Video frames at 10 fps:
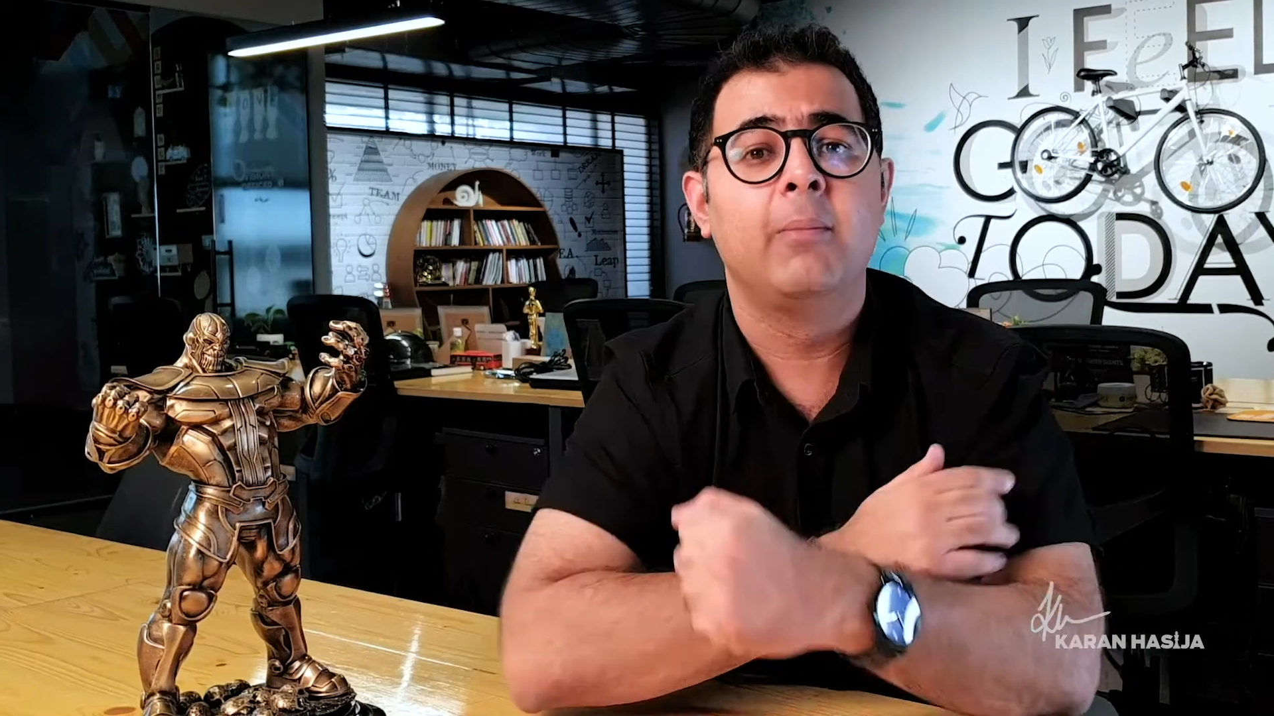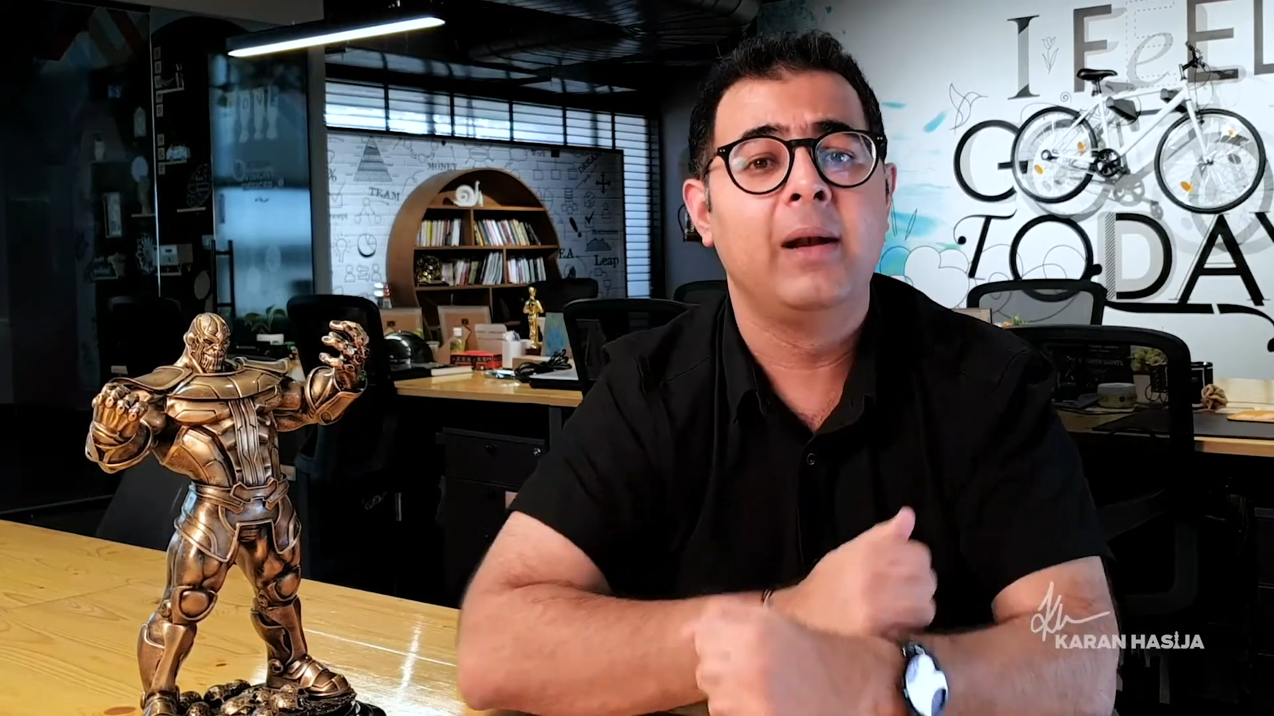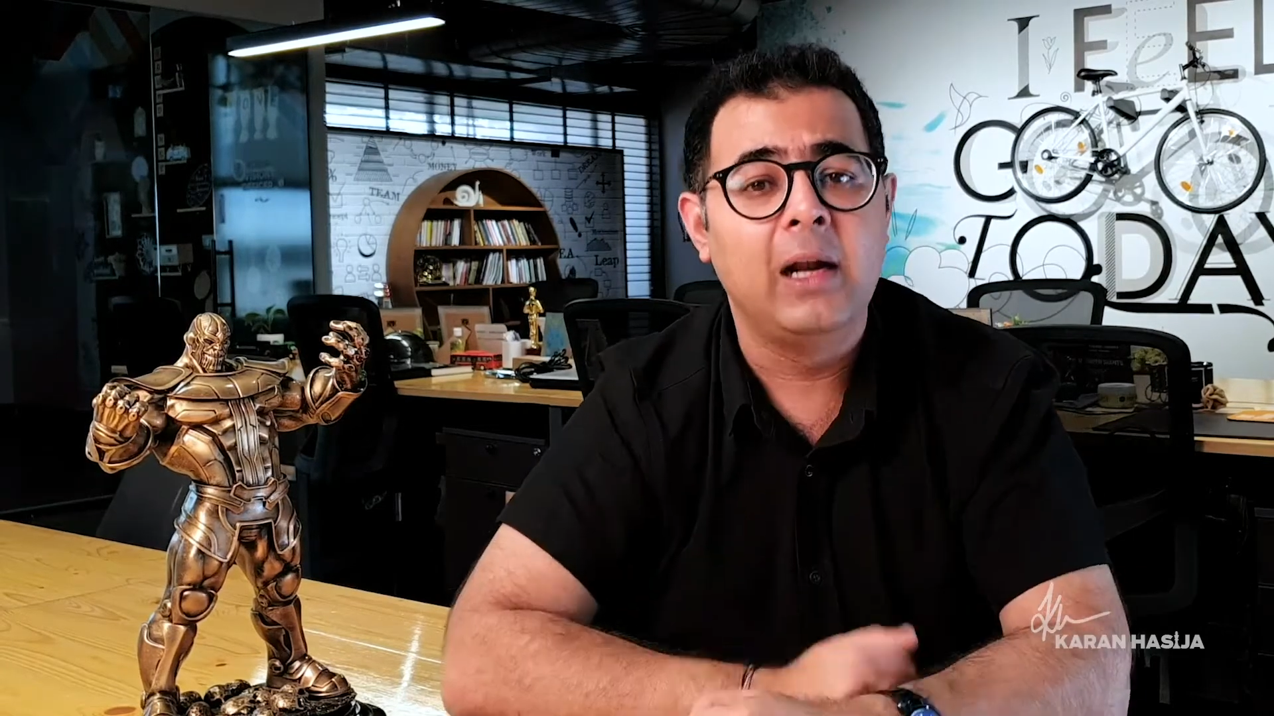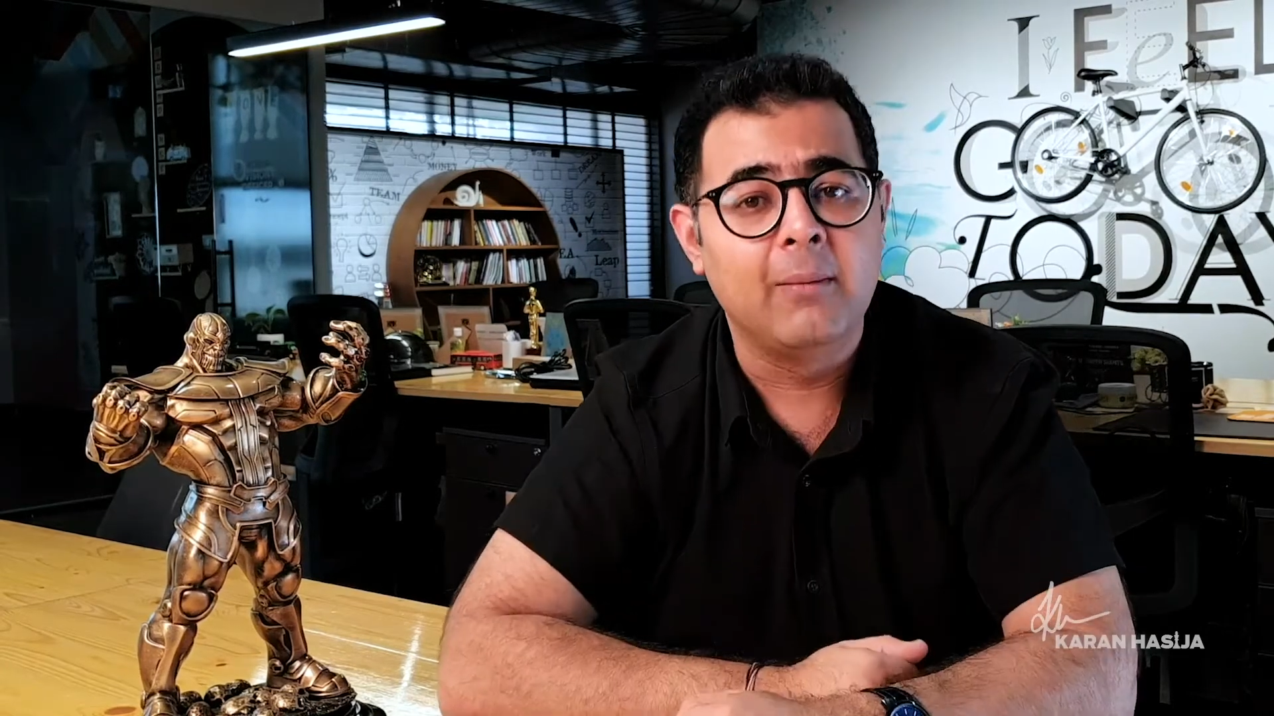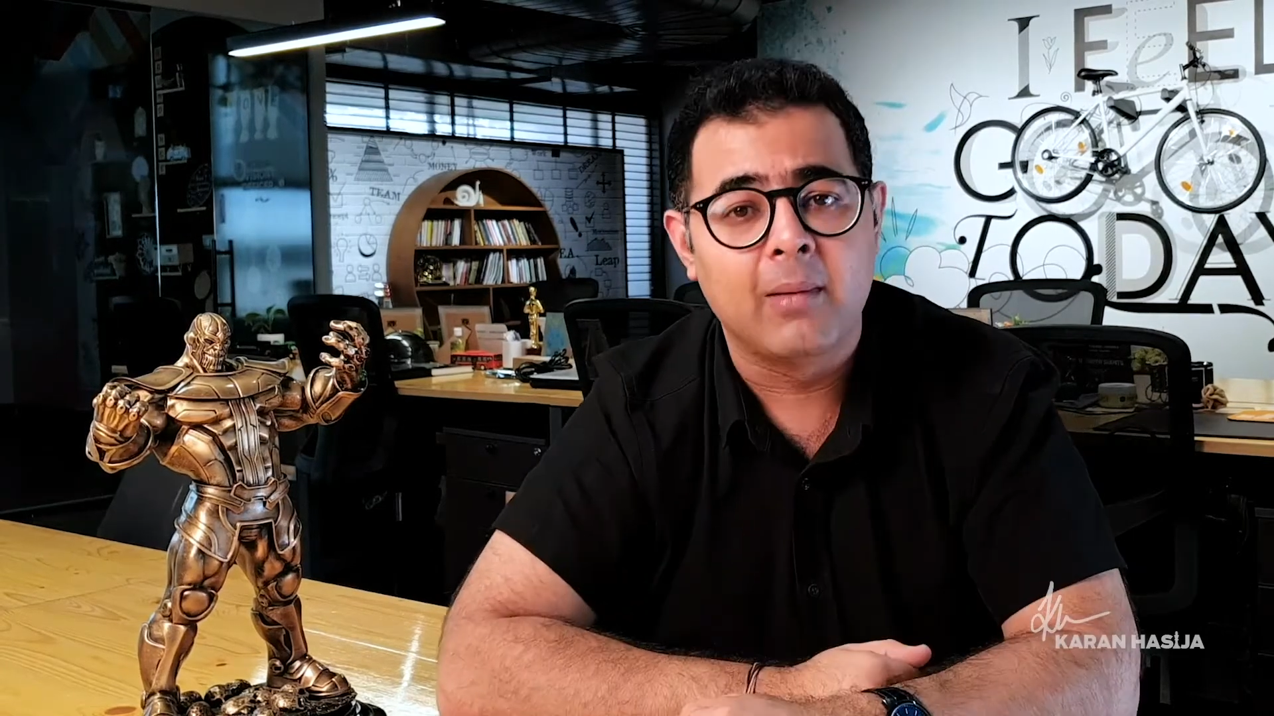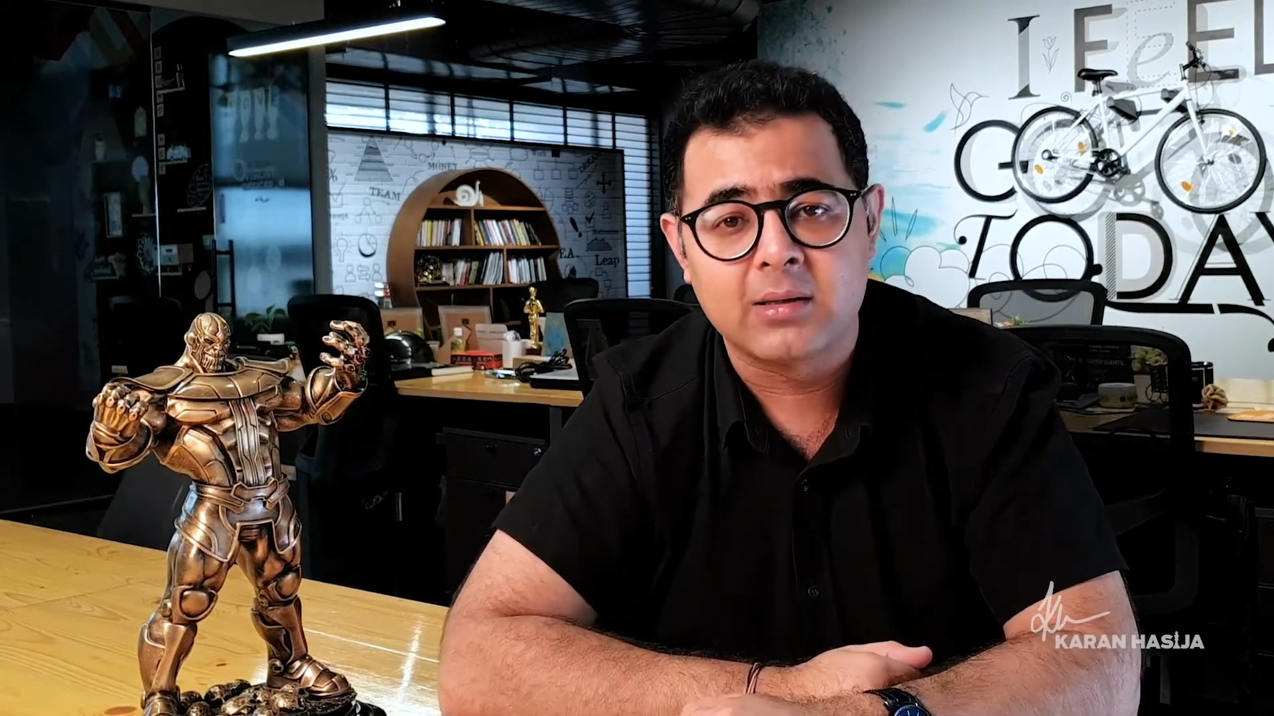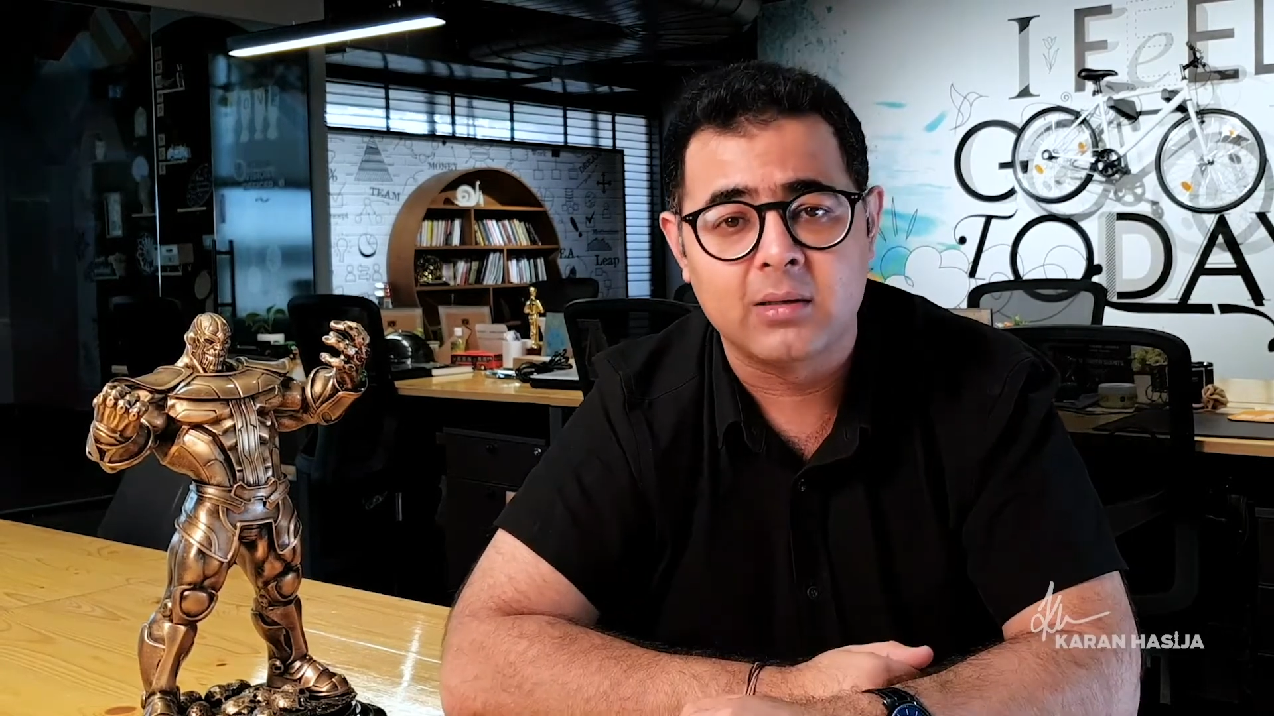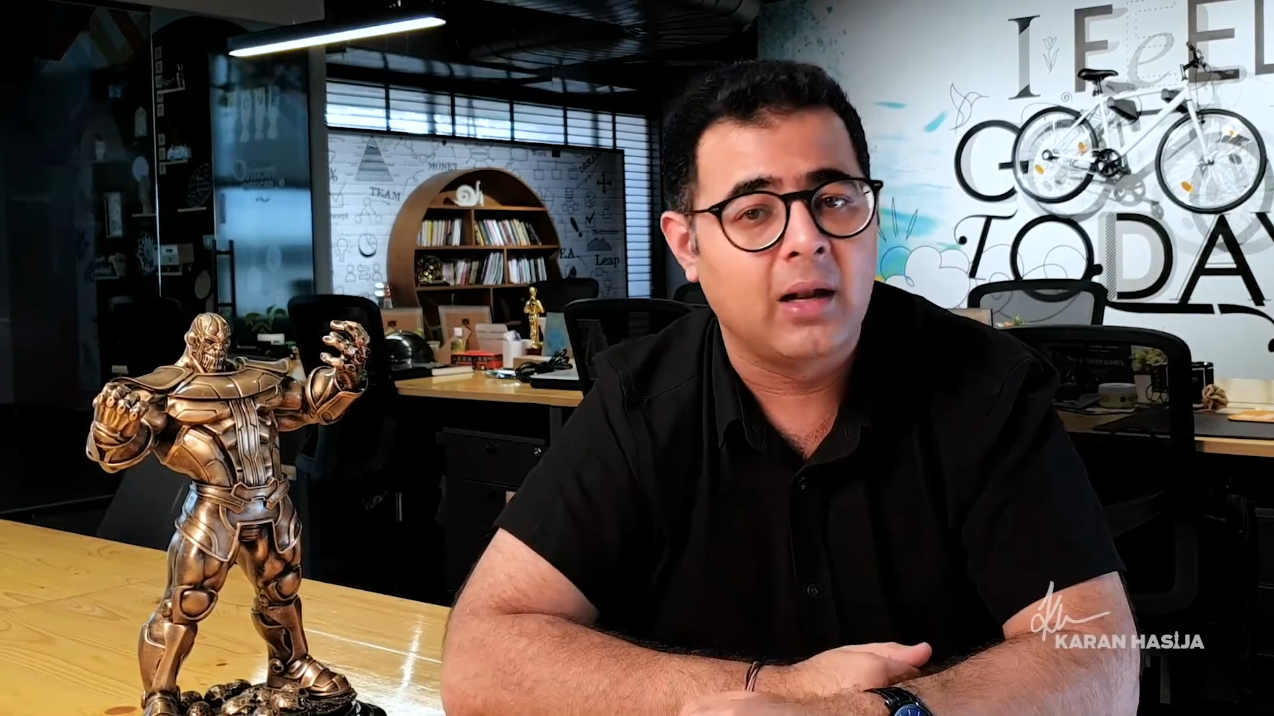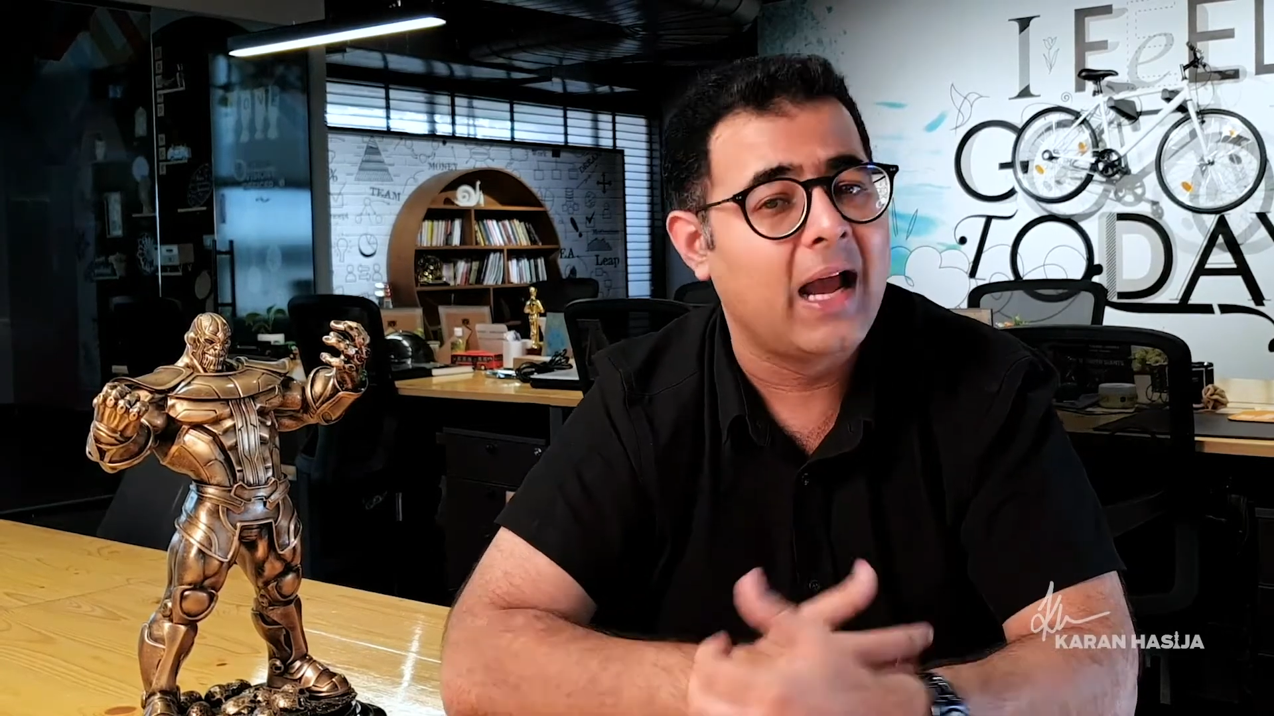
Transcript: building muscle.